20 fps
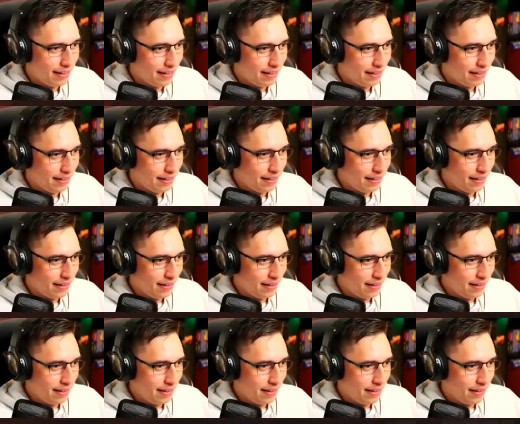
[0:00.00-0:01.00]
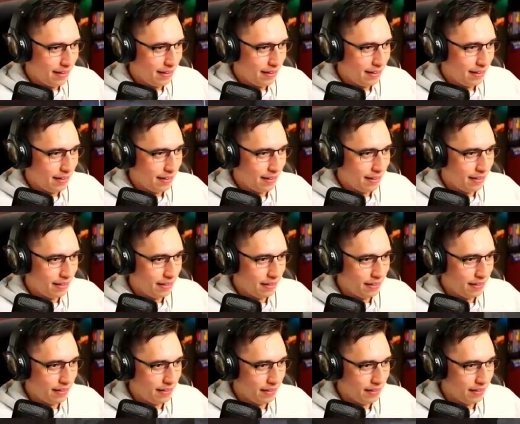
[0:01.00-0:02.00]

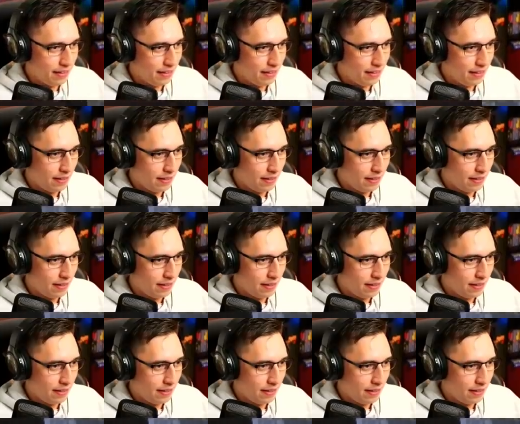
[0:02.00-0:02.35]
(silence)